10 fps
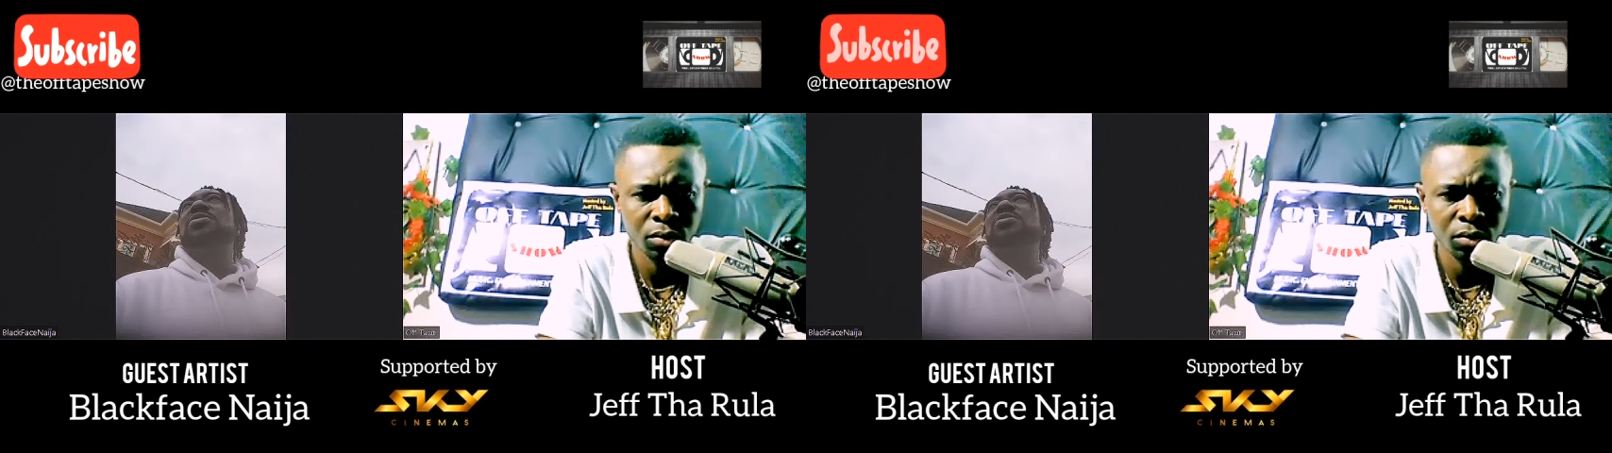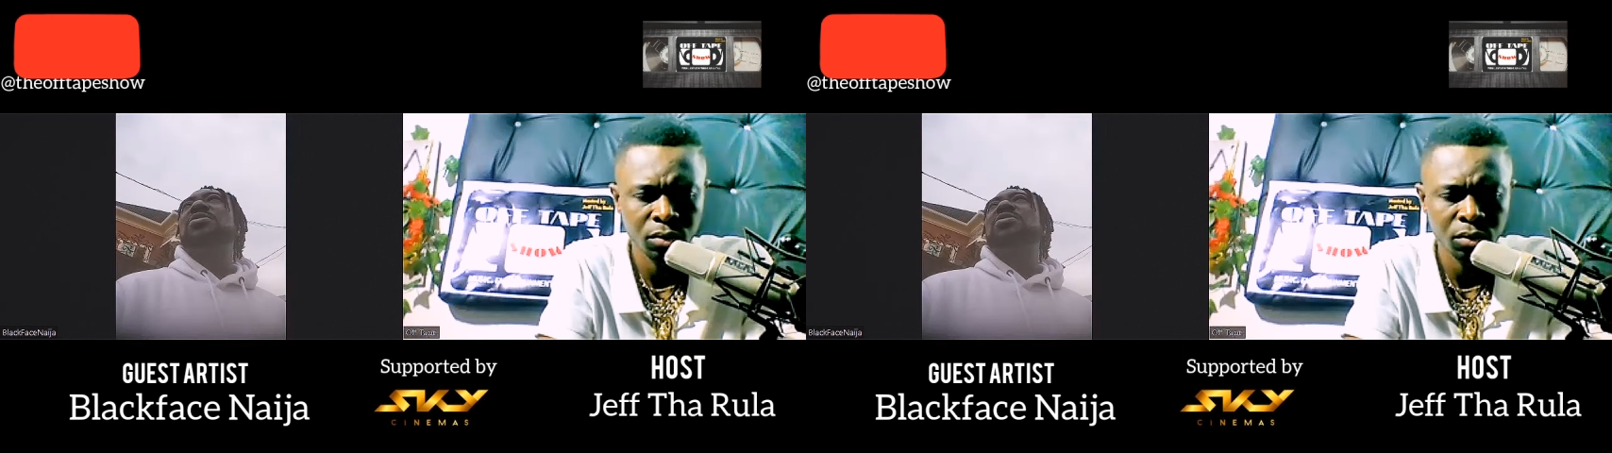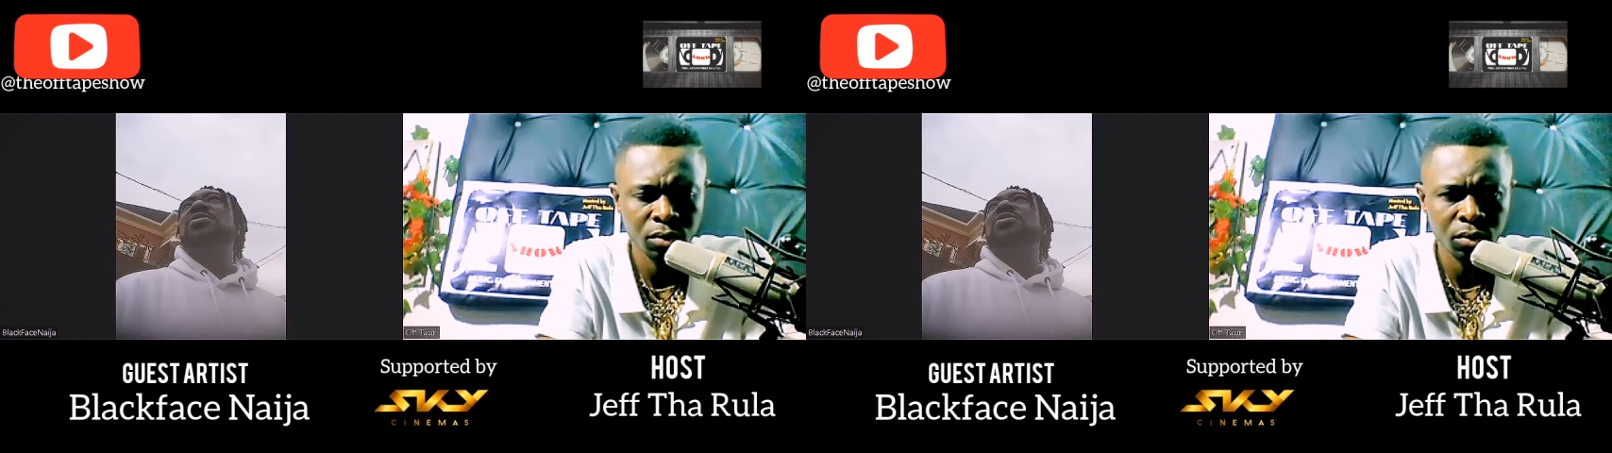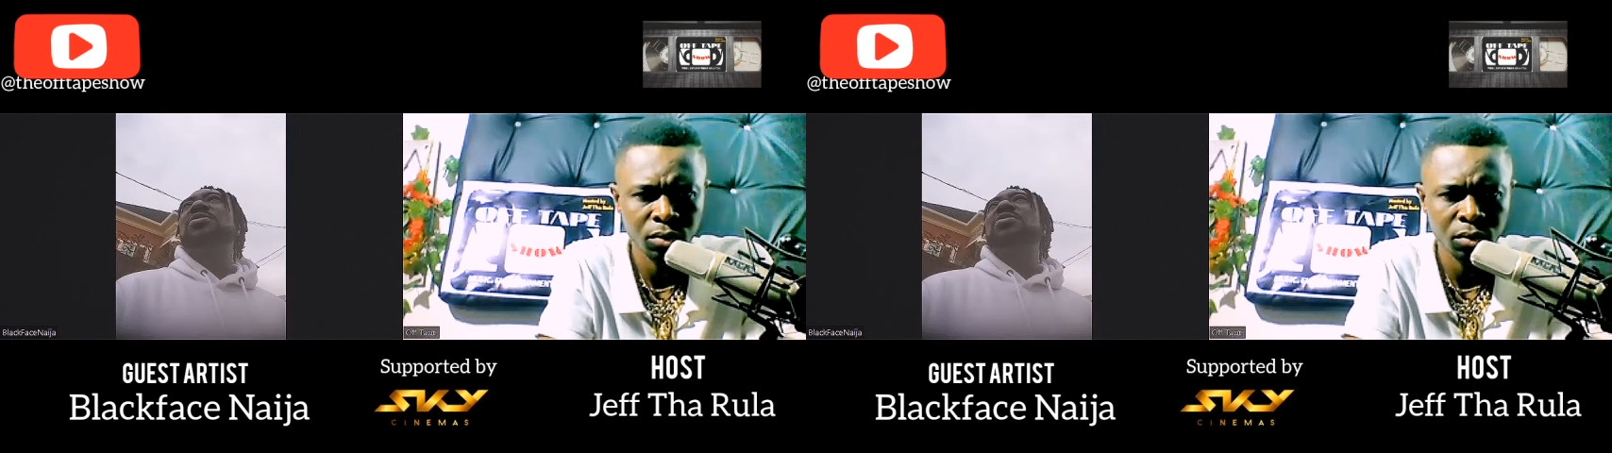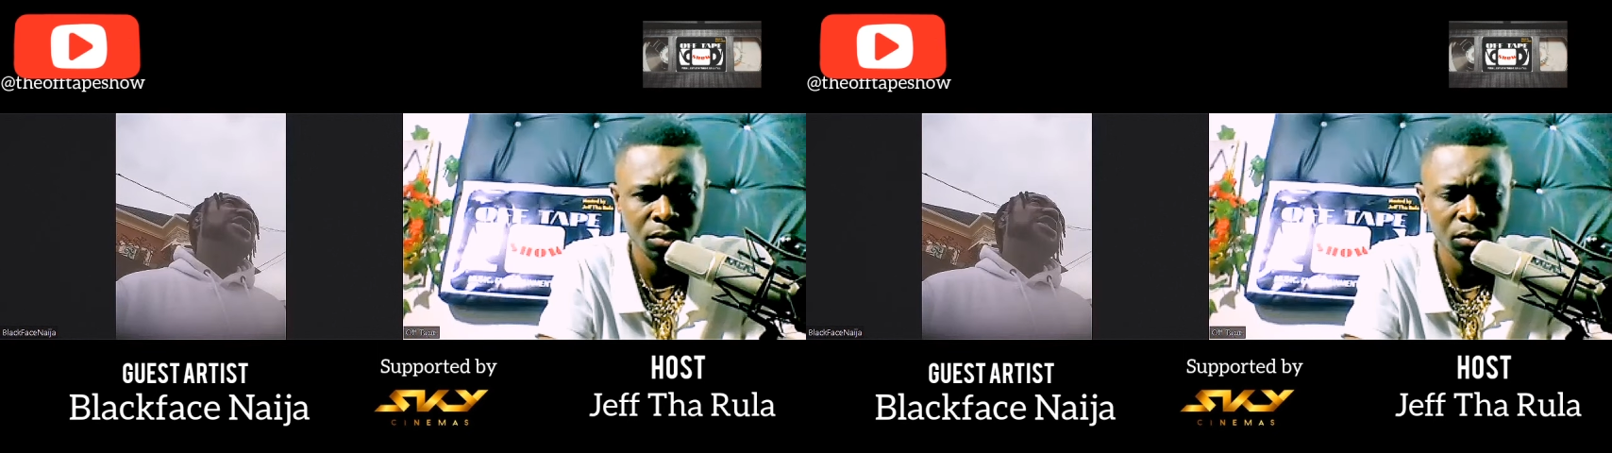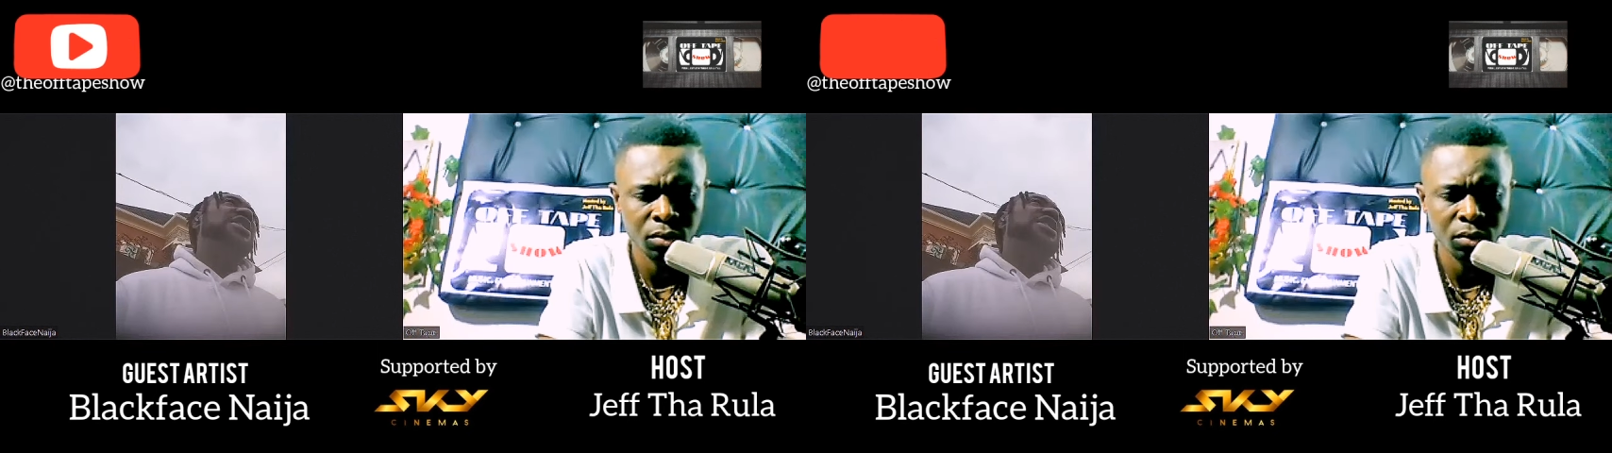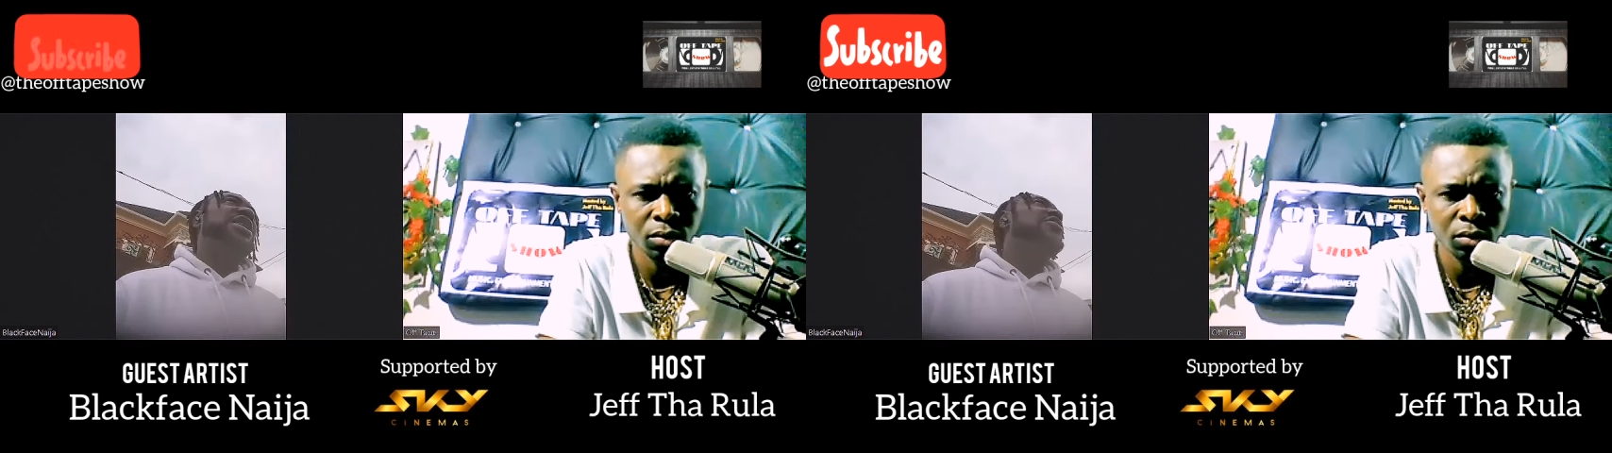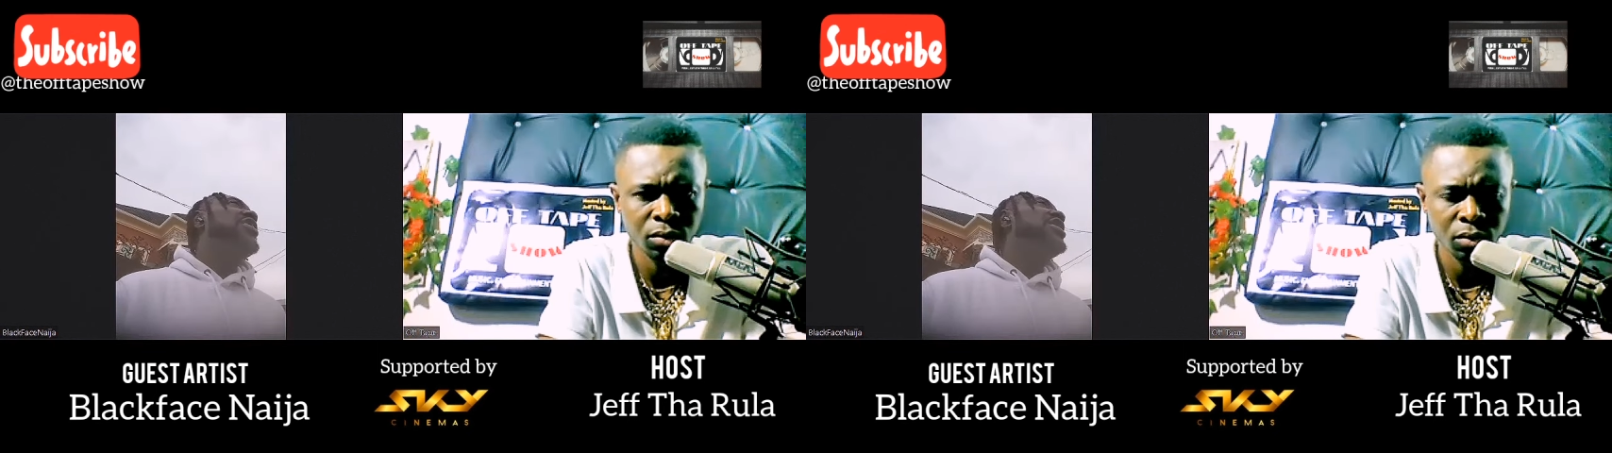those things that are
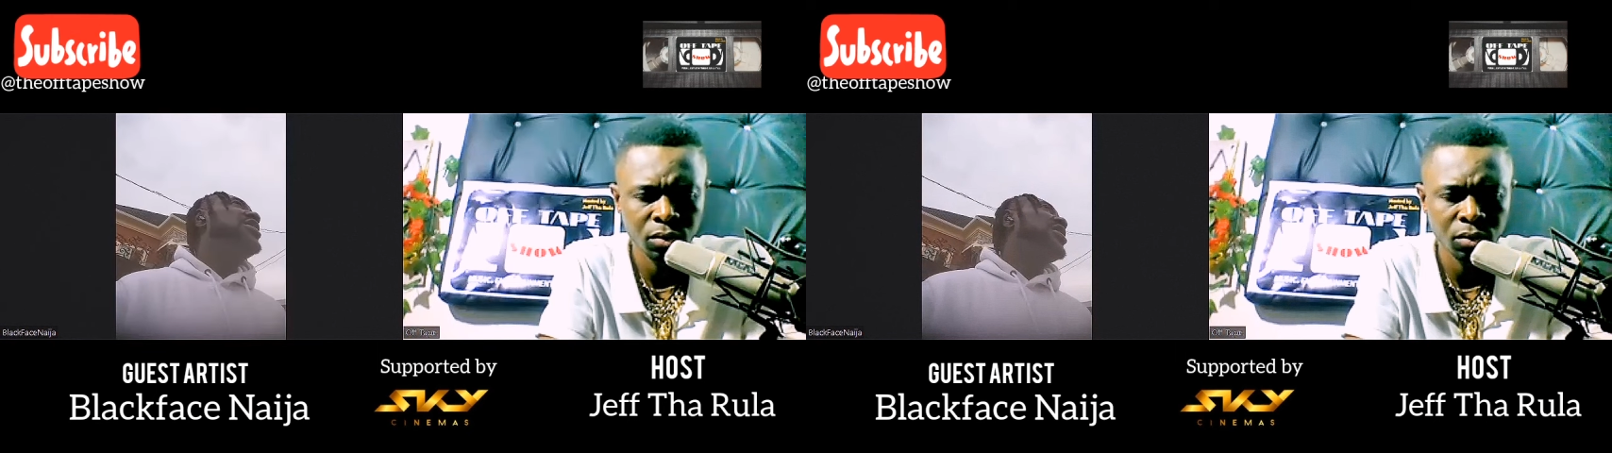related